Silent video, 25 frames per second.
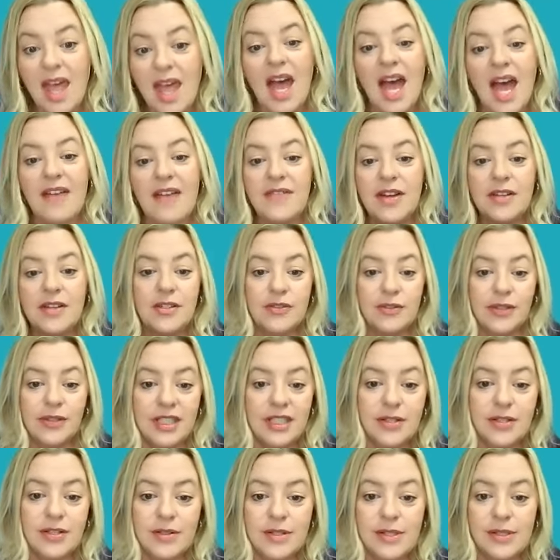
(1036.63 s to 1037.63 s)
I found only
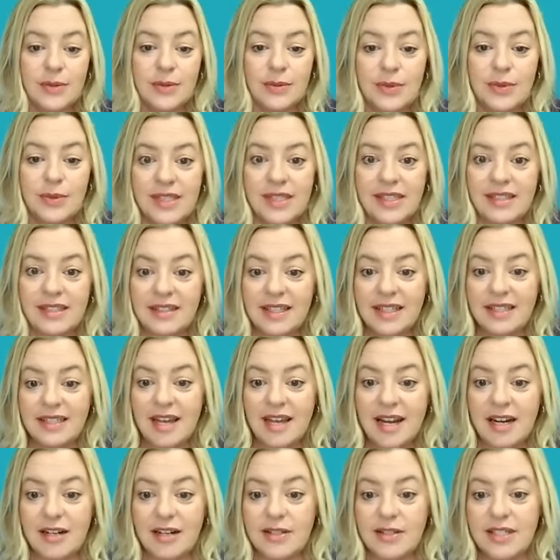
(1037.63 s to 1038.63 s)
two schools in the
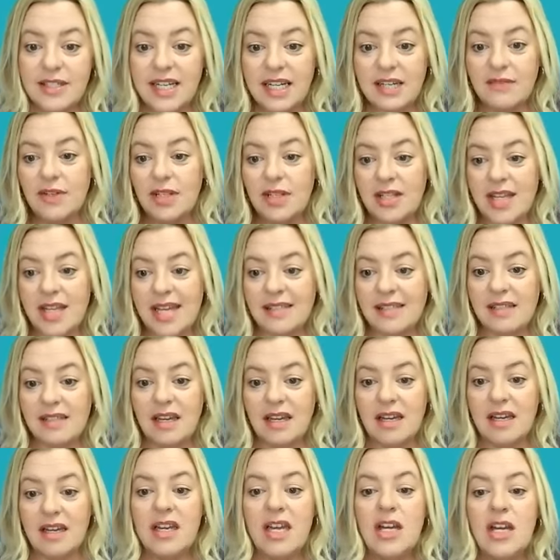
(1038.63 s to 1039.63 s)
entire state of
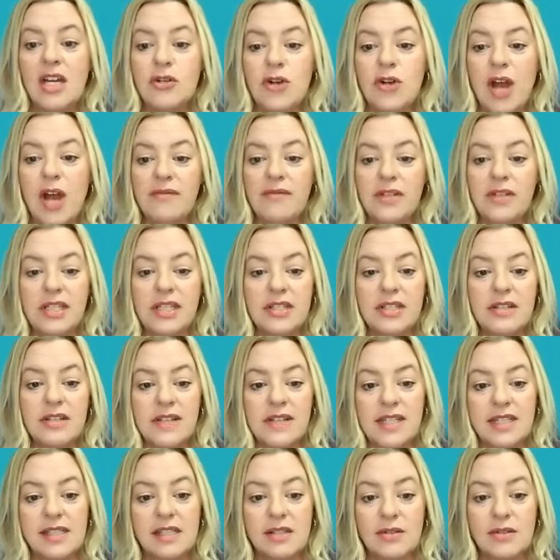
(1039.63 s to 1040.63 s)
Alaska. Traveling to
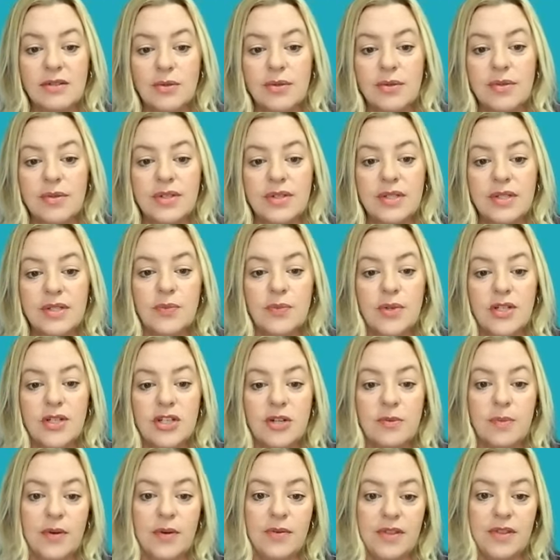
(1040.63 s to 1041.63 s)
these schools, which
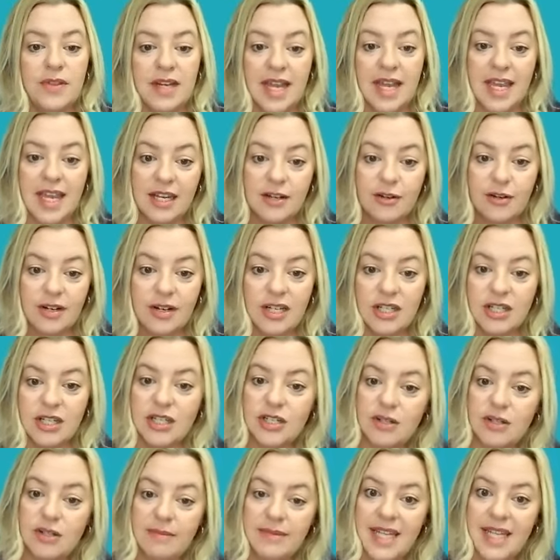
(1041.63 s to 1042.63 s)
are both in Anchorage,
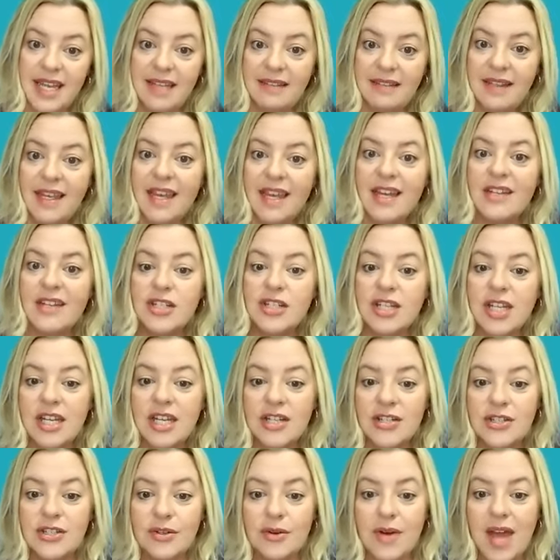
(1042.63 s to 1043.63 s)
to obtain the
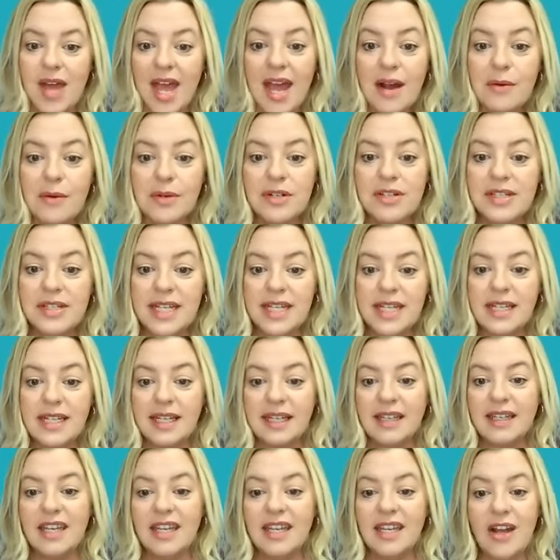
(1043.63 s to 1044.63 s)
educational hours
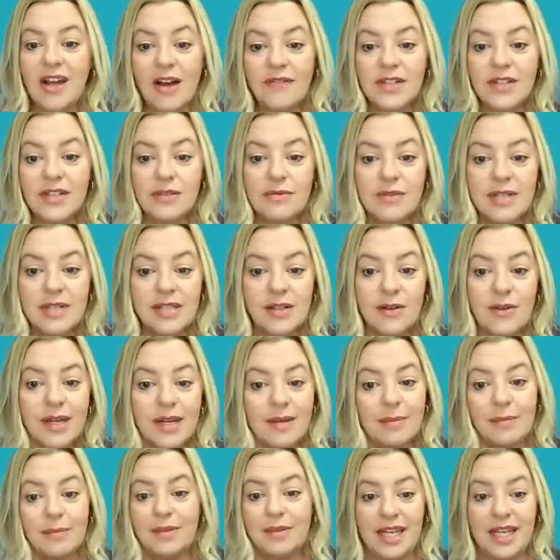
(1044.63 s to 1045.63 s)
needed can often result
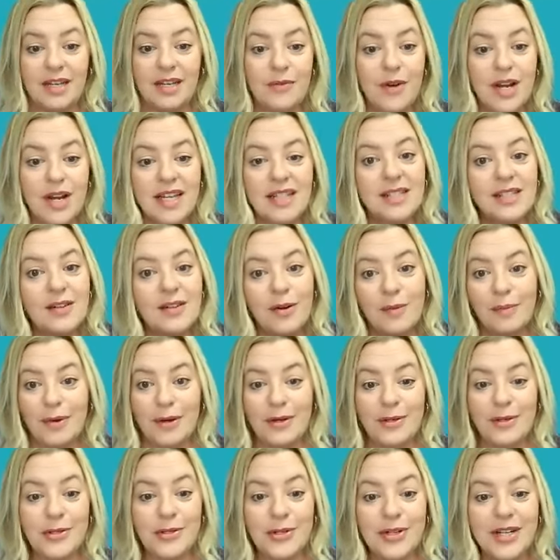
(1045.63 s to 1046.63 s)
in plane rides or
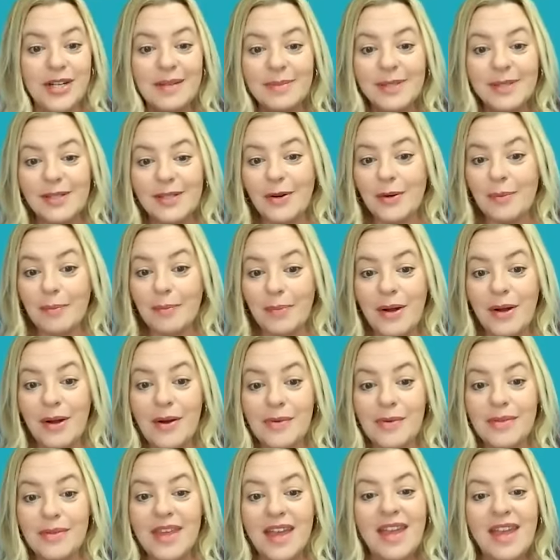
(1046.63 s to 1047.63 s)
boat trips or
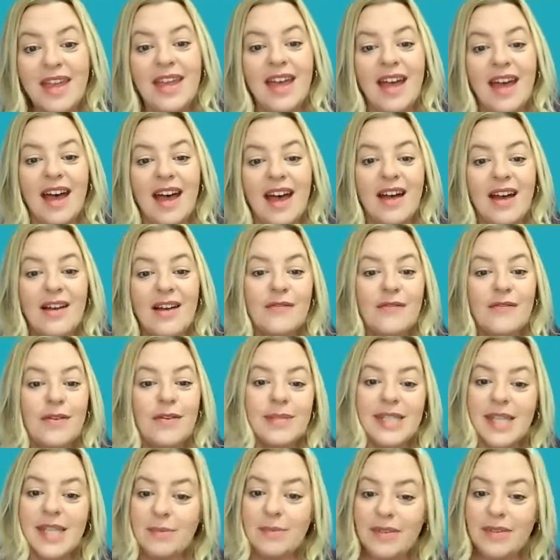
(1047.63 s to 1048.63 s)
both. Uh, from
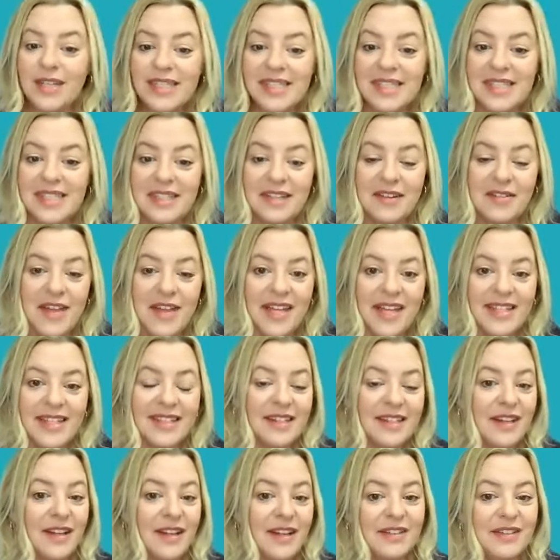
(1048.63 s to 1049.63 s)
some places in
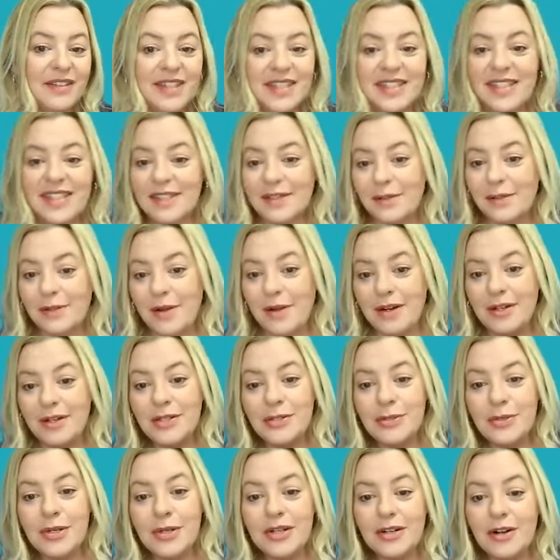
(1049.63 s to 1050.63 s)
Alaska, this is not a
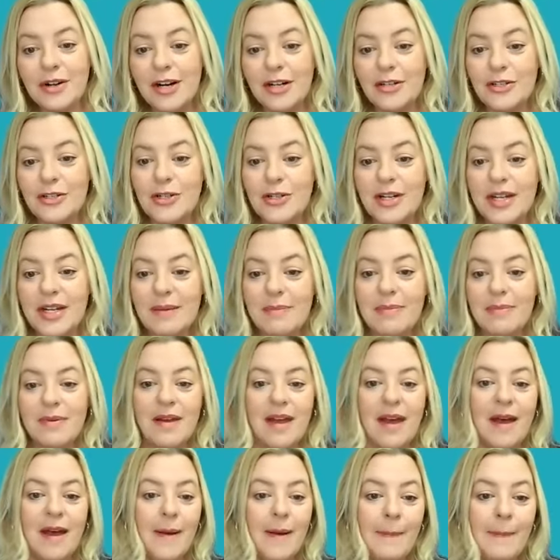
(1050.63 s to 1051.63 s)
short car trip.
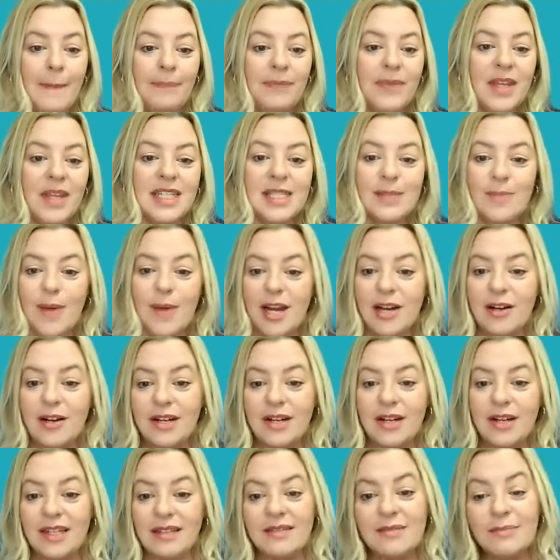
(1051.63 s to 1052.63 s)
Um,
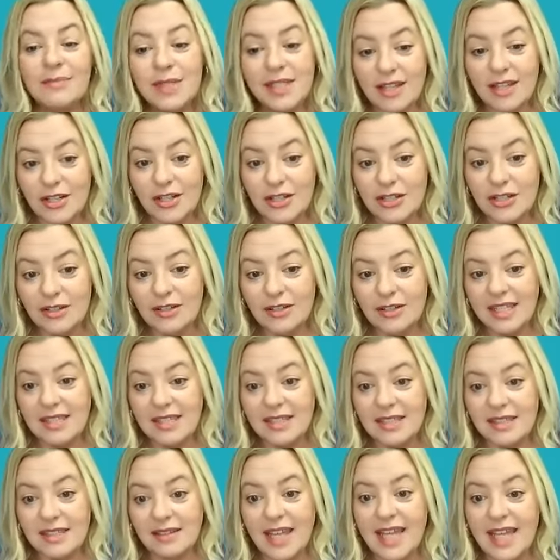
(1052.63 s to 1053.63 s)
aspiring massage
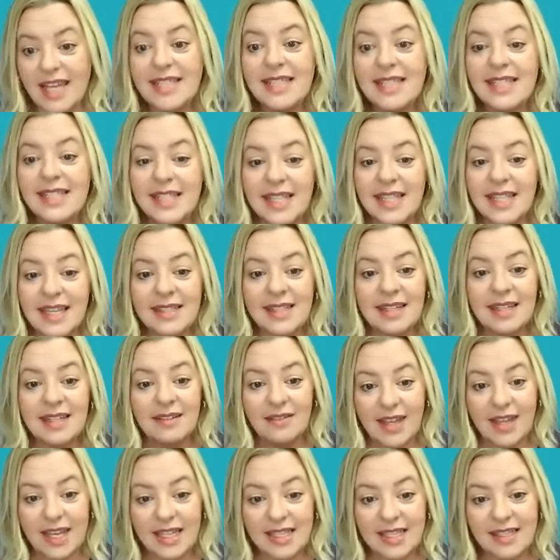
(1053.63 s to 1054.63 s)
licensees in
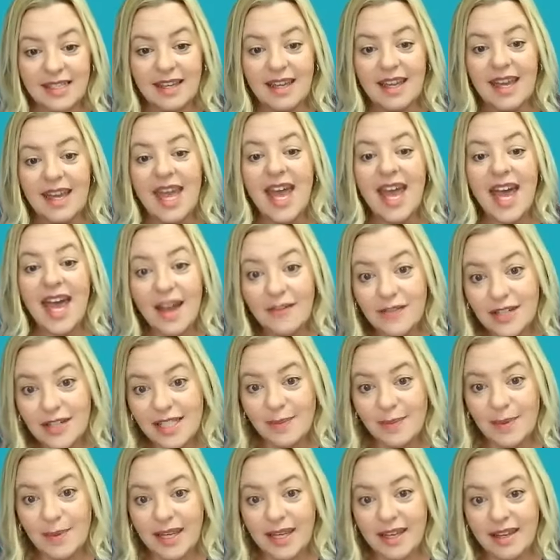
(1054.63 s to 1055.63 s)
Alaska have to
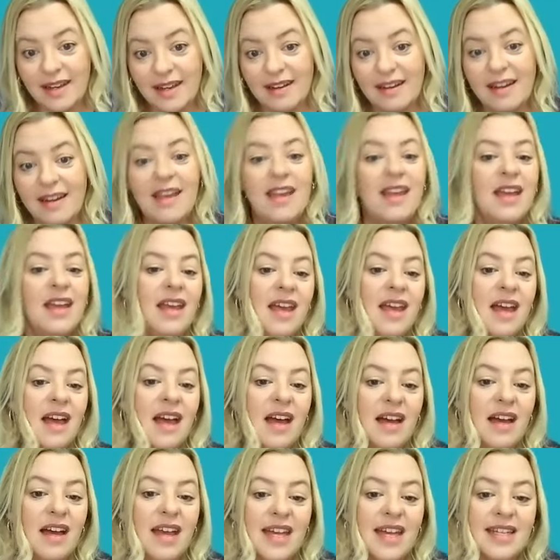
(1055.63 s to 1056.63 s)
spend
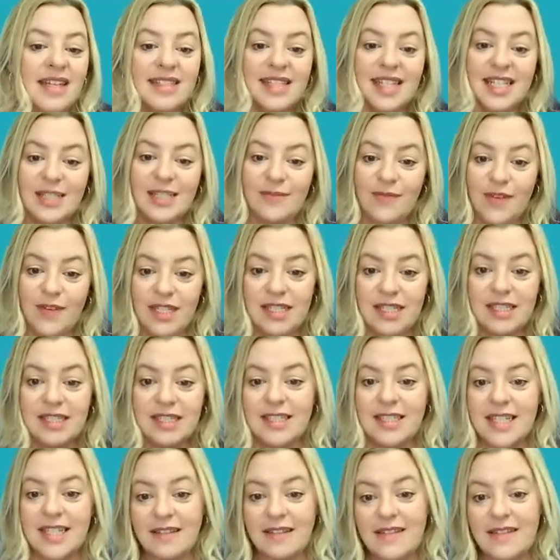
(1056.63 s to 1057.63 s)
uh, excess funds to
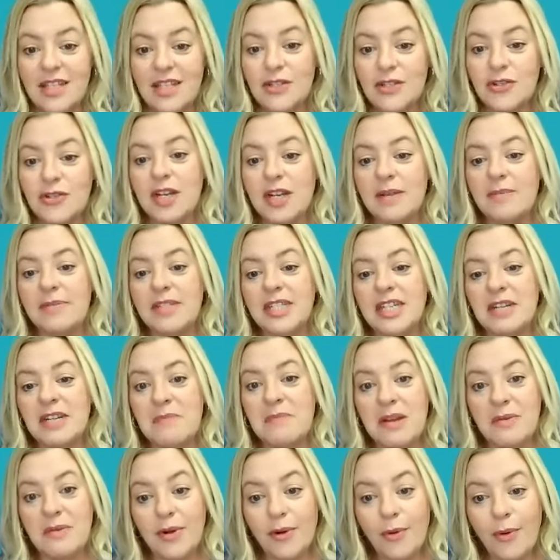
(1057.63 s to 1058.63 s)
take these trips to
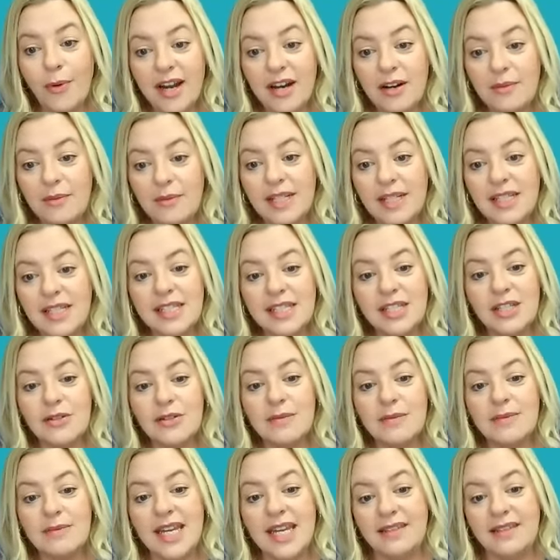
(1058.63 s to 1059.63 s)
meet requirements to
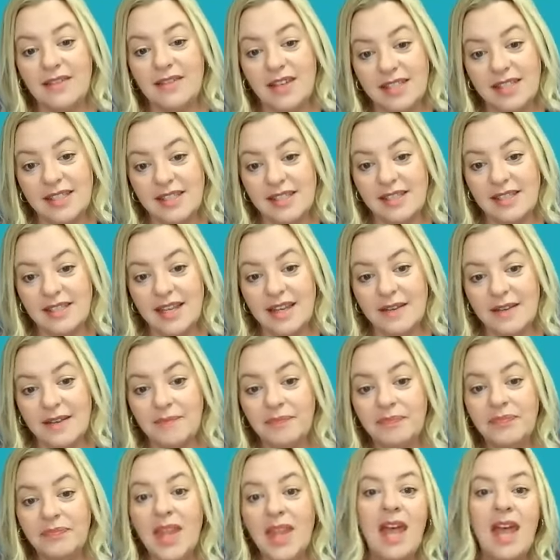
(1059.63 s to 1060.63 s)
obtain licensing.
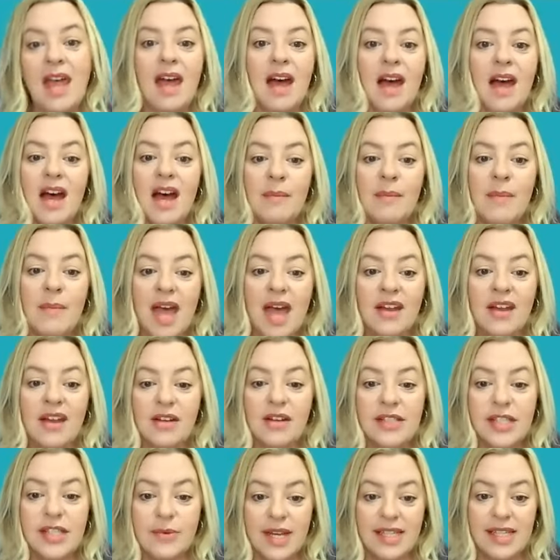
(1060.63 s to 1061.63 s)
Um, I
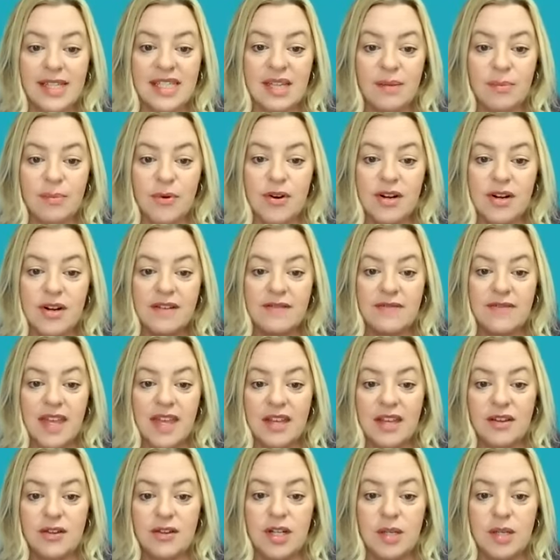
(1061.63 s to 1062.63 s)
also asked the board if
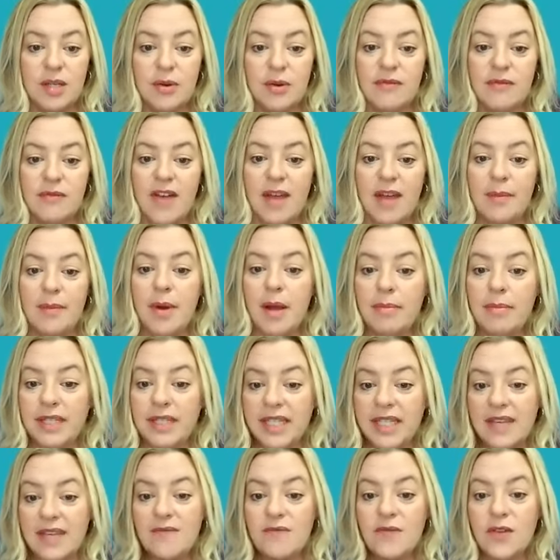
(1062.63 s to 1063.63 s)
they could provide public
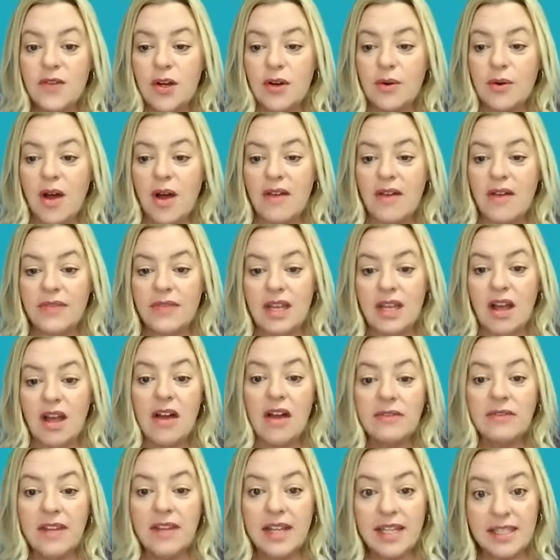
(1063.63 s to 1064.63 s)
info on the
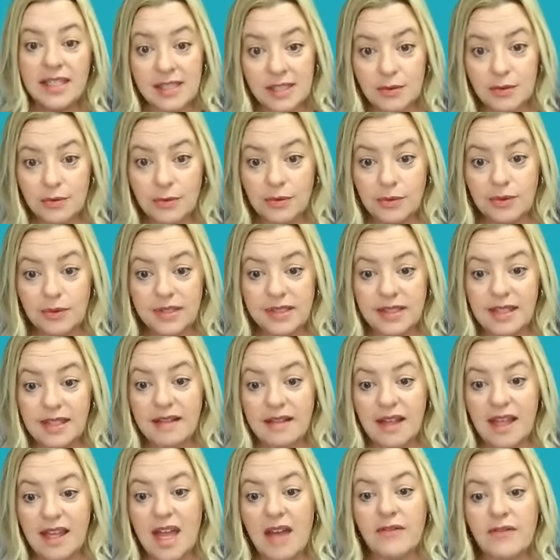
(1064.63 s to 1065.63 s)
online schools that
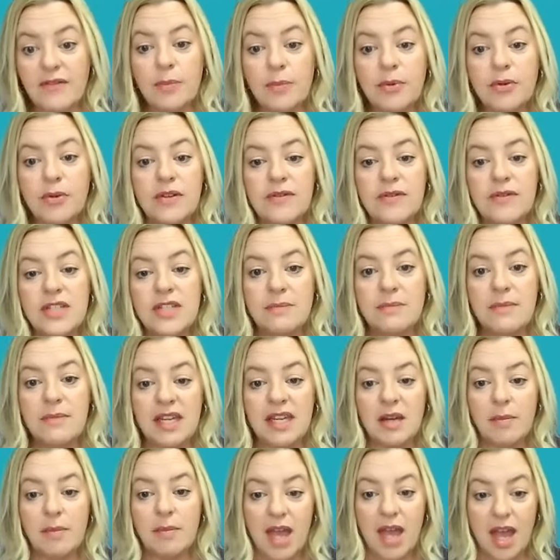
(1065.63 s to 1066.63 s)
they have approved to
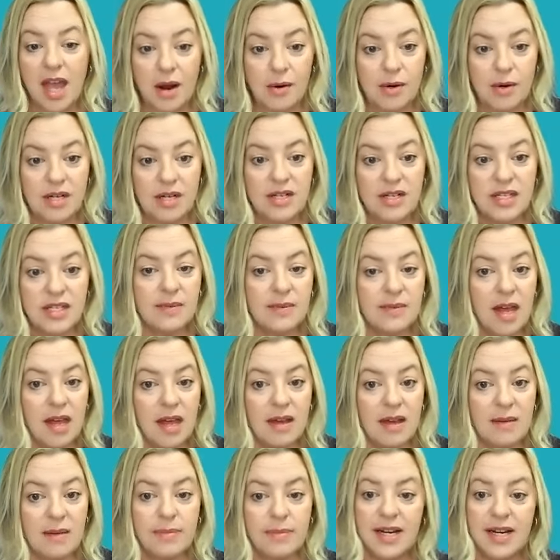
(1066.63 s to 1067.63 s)
make up hours,
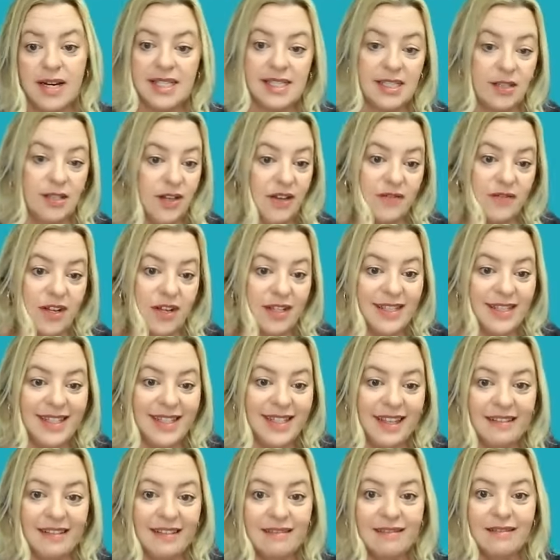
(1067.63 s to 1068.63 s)
uh, but I still have not
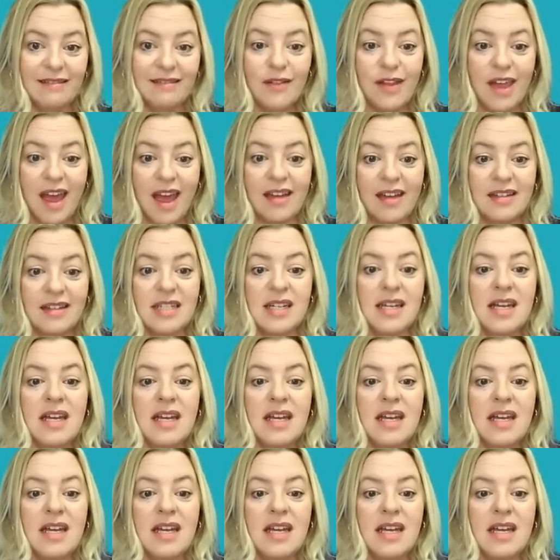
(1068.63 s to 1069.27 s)
seen that.